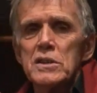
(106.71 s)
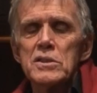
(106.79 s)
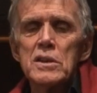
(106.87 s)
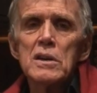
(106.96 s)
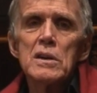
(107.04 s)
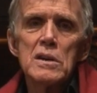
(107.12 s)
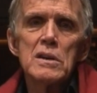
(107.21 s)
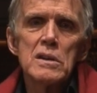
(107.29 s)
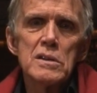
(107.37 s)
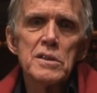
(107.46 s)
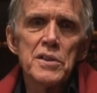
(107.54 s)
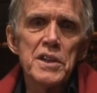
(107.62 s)
as
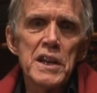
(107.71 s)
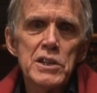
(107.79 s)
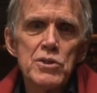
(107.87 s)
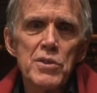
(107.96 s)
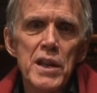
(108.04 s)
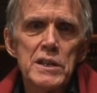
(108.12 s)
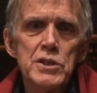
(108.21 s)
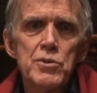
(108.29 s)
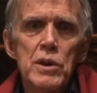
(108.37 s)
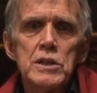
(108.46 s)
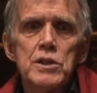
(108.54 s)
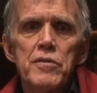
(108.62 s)
to the nature of that
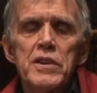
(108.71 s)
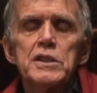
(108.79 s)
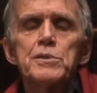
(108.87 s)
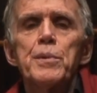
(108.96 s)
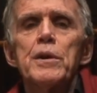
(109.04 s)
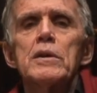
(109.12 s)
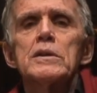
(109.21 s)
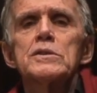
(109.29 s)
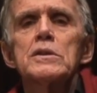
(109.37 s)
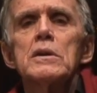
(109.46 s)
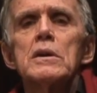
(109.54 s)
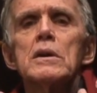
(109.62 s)
structure of
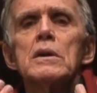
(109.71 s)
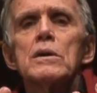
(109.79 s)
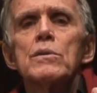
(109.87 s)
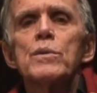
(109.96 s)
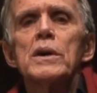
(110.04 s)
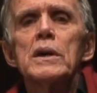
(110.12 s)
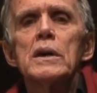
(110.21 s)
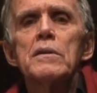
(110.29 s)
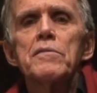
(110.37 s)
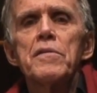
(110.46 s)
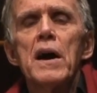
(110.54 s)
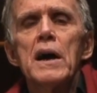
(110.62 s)
experience, we
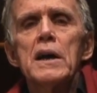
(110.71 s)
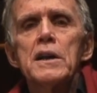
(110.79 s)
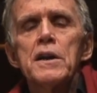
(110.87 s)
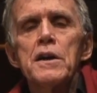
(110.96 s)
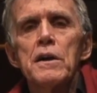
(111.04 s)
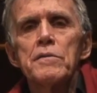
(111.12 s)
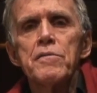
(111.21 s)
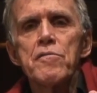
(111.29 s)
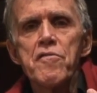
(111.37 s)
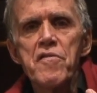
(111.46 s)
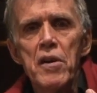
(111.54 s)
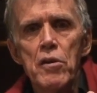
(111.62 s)
find a
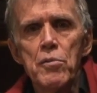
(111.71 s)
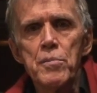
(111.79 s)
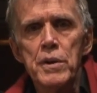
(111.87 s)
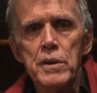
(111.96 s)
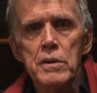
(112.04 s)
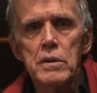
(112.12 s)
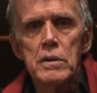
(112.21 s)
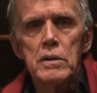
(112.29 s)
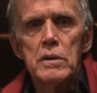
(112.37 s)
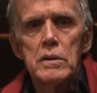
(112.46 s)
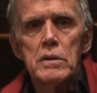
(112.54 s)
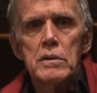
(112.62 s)
fulfillment
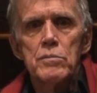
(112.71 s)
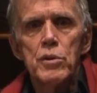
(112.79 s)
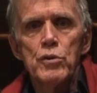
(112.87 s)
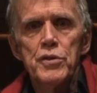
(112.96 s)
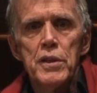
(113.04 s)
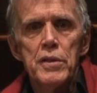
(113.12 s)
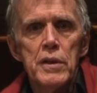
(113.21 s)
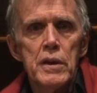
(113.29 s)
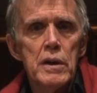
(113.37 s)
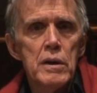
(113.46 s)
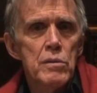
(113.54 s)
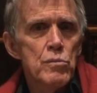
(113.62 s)
both in
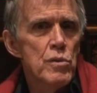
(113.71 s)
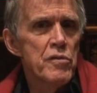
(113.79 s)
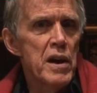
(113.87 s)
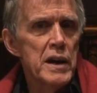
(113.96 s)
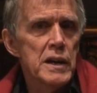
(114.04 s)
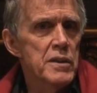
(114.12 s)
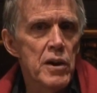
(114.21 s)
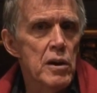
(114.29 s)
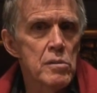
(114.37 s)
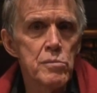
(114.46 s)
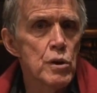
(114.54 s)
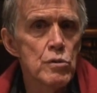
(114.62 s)
the refining of our
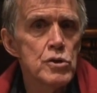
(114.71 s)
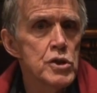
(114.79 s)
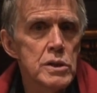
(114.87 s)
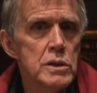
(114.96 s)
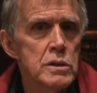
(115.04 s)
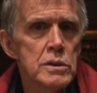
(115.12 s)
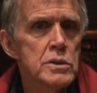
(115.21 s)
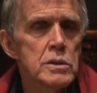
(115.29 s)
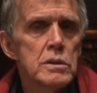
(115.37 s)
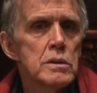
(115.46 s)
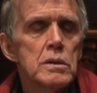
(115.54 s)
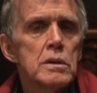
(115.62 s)
emotions
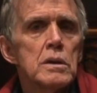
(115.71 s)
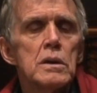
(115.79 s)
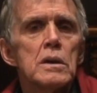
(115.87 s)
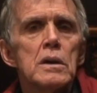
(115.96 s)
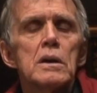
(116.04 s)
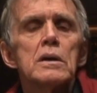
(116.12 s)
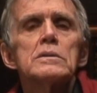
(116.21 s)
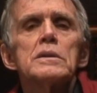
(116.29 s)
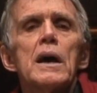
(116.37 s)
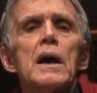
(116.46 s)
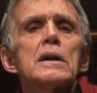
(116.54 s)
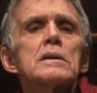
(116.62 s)

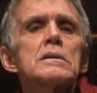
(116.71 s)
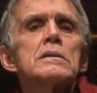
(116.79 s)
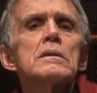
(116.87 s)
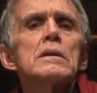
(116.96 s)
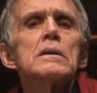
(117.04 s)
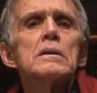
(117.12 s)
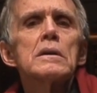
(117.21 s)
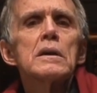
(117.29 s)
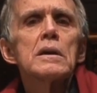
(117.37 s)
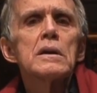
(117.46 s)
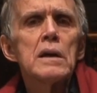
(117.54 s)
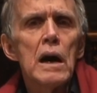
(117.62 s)
and
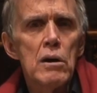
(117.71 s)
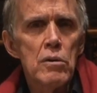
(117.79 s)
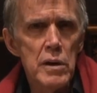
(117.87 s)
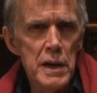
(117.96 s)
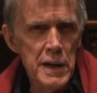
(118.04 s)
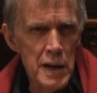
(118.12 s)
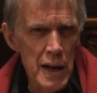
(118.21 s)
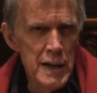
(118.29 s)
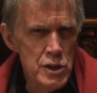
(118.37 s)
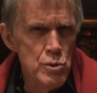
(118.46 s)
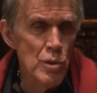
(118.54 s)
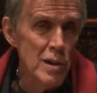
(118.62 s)
in our
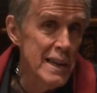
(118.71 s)
intellectual